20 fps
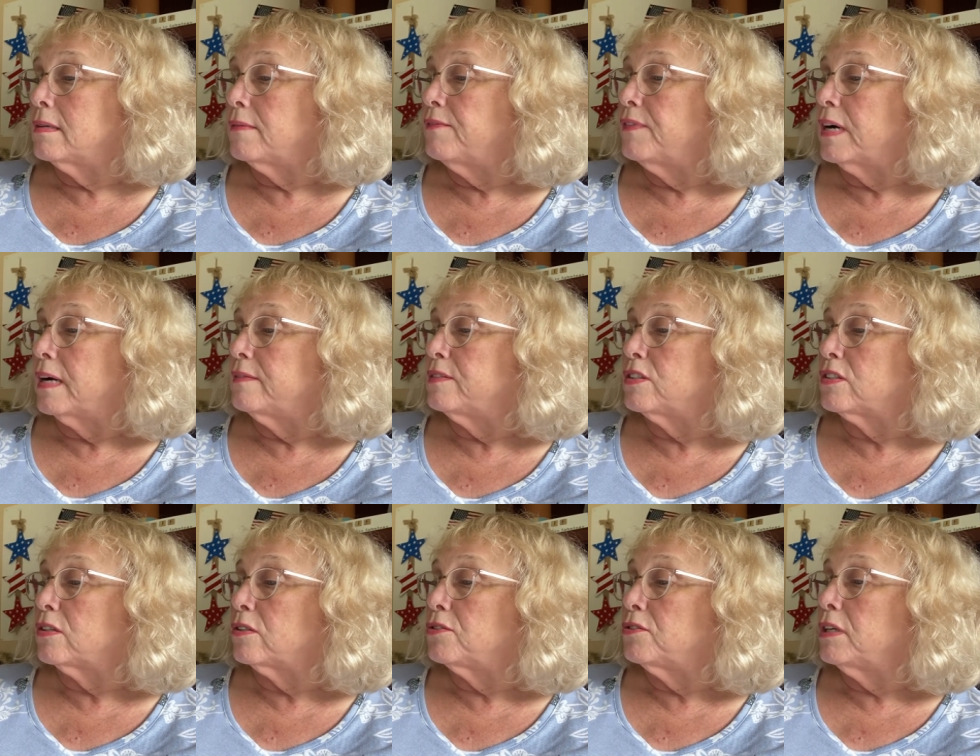a
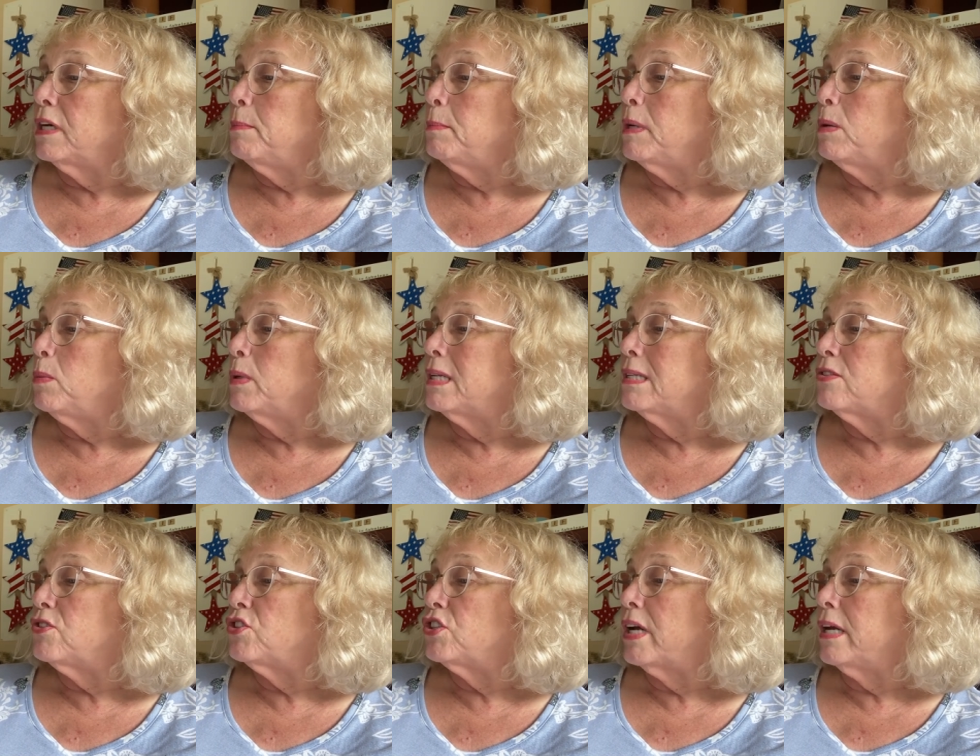five-star treatment with
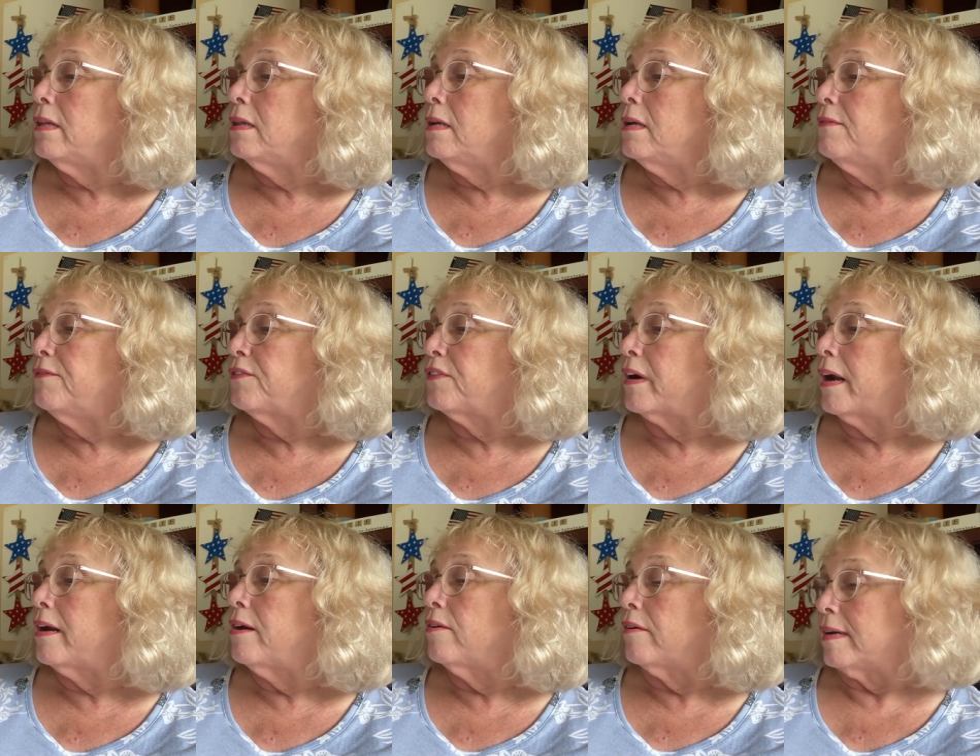this gently
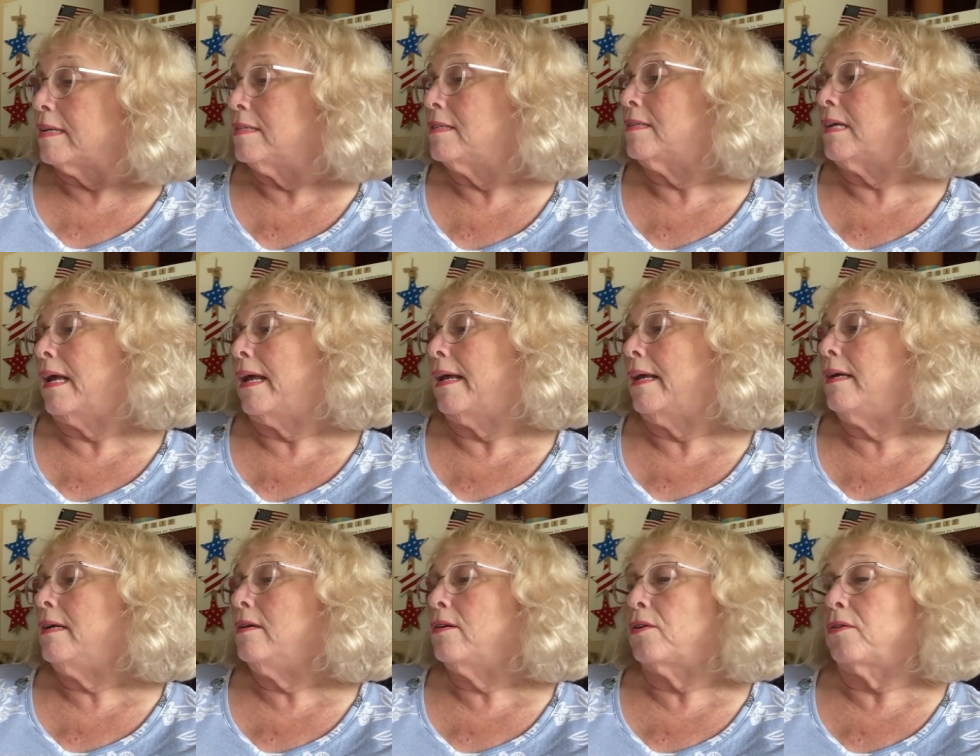fragranced
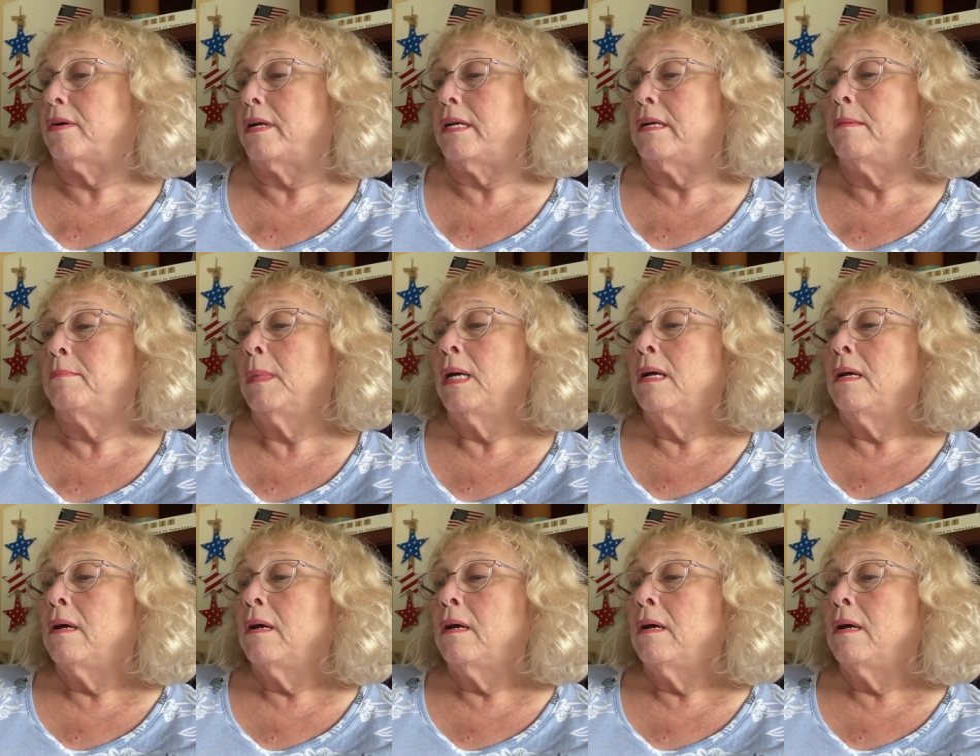hand cream